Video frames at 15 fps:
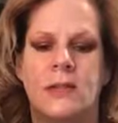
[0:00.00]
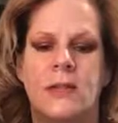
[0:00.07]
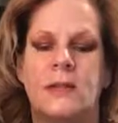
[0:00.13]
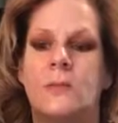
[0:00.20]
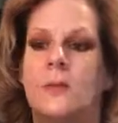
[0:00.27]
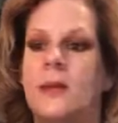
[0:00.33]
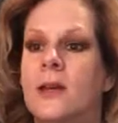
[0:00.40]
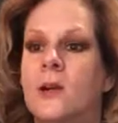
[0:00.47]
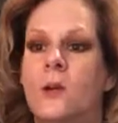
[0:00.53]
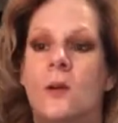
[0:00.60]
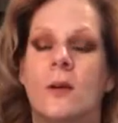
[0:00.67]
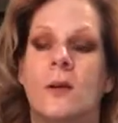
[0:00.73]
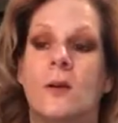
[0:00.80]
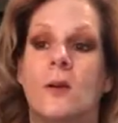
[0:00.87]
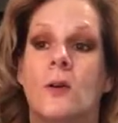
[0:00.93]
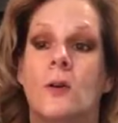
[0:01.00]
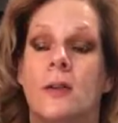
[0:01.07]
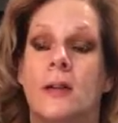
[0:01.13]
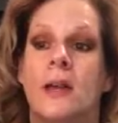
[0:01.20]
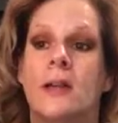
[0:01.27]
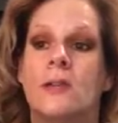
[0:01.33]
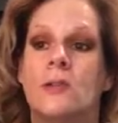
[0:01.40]
of the week, or
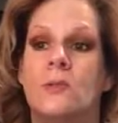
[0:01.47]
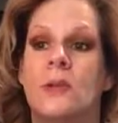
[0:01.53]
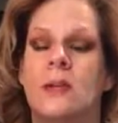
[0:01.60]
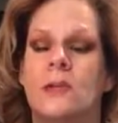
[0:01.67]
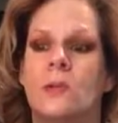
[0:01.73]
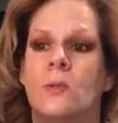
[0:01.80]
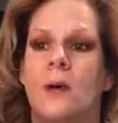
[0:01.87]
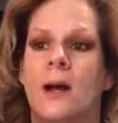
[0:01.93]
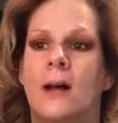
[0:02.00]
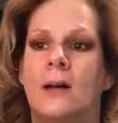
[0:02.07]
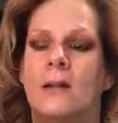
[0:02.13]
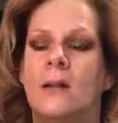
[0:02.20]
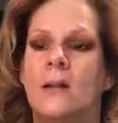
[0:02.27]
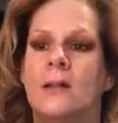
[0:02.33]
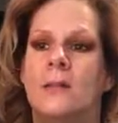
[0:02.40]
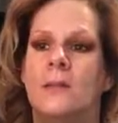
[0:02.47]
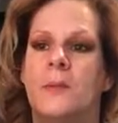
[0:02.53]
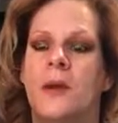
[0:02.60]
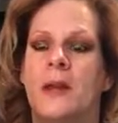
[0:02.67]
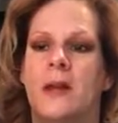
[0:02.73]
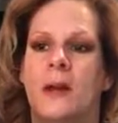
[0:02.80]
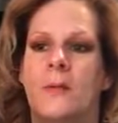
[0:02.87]
early next week as well,
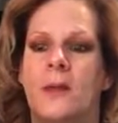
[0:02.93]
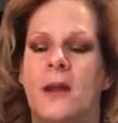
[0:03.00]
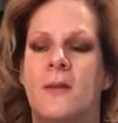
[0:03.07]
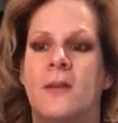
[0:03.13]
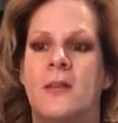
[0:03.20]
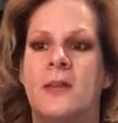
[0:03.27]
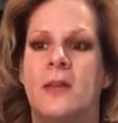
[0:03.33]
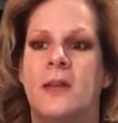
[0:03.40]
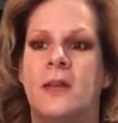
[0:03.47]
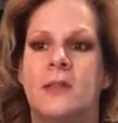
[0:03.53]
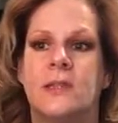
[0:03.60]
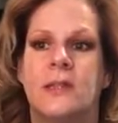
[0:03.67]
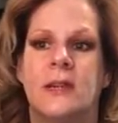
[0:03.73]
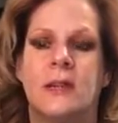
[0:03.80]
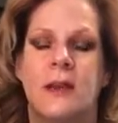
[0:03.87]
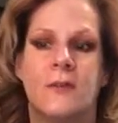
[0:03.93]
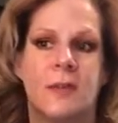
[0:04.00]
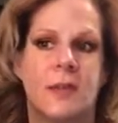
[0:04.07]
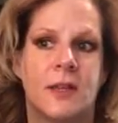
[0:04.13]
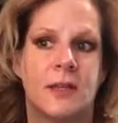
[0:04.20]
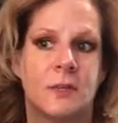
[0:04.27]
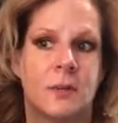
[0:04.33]
depending on when everything gets in.
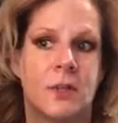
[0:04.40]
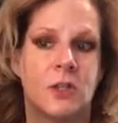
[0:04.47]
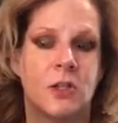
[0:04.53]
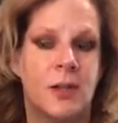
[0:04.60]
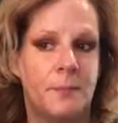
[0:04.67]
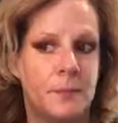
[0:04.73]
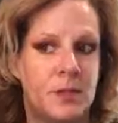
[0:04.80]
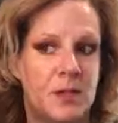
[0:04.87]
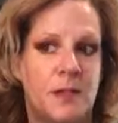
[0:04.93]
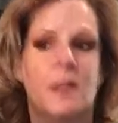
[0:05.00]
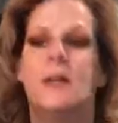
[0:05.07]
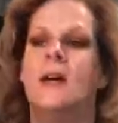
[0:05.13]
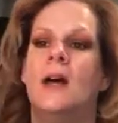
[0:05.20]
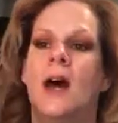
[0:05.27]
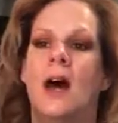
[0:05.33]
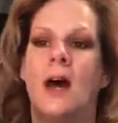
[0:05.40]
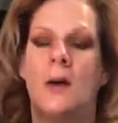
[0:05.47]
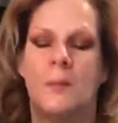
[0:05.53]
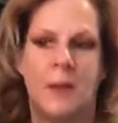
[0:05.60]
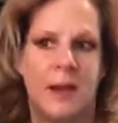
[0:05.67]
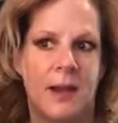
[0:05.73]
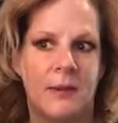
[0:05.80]
Everything's been shipped,
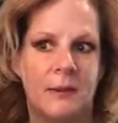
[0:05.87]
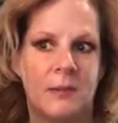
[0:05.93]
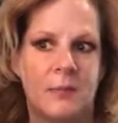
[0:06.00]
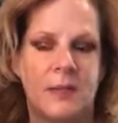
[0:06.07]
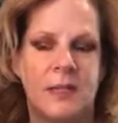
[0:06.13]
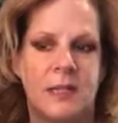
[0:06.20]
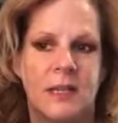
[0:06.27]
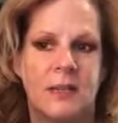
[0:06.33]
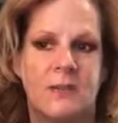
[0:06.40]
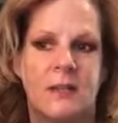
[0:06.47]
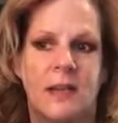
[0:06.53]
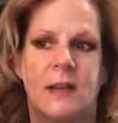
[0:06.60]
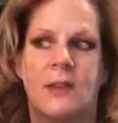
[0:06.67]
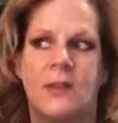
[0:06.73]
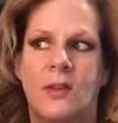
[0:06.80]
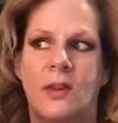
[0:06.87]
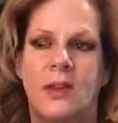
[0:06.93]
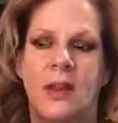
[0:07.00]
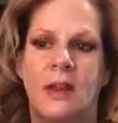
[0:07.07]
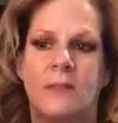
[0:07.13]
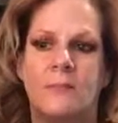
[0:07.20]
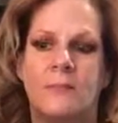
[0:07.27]
but I haven't received anything
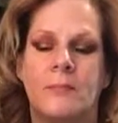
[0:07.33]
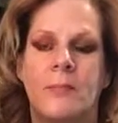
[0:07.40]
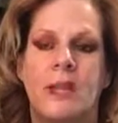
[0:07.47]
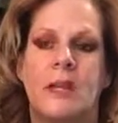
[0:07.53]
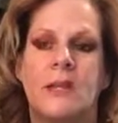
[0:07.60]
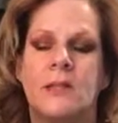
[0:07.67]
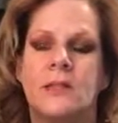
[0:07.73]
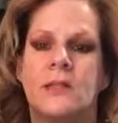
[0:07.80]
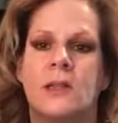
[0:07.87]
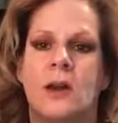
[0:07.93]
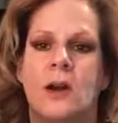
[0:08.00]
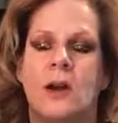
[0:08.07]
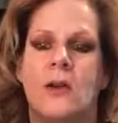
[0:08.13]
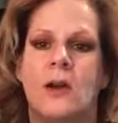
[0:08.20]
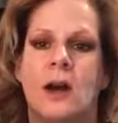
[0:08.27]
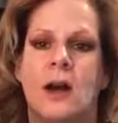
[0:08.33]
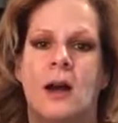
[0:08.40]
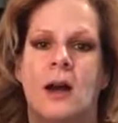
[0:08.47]
yet. So